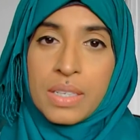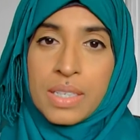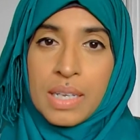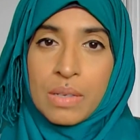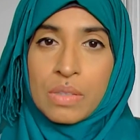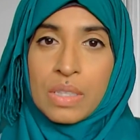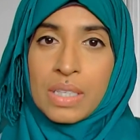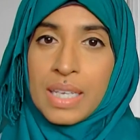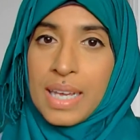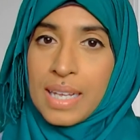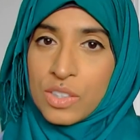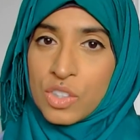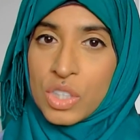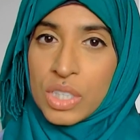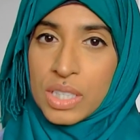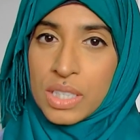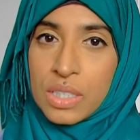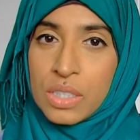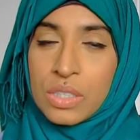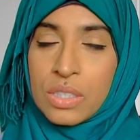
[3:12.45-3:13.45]
Now, the catch
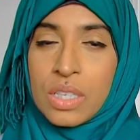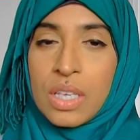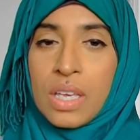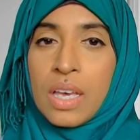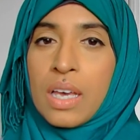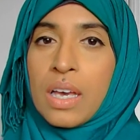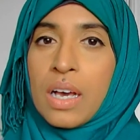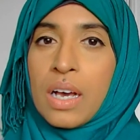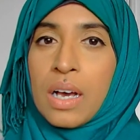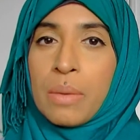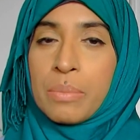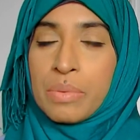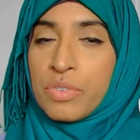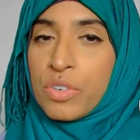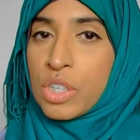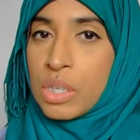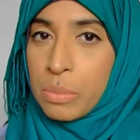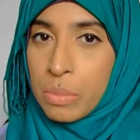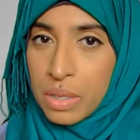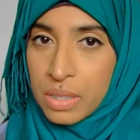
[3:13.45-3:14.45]
is if
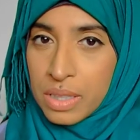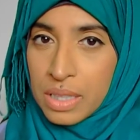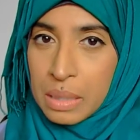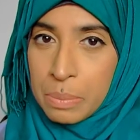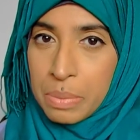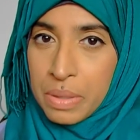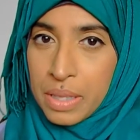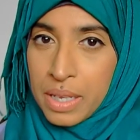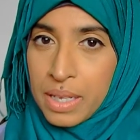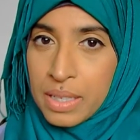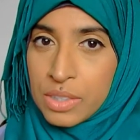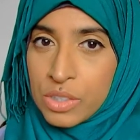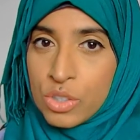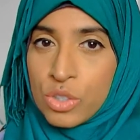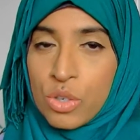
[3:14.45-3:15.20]
you're on a monthly plan,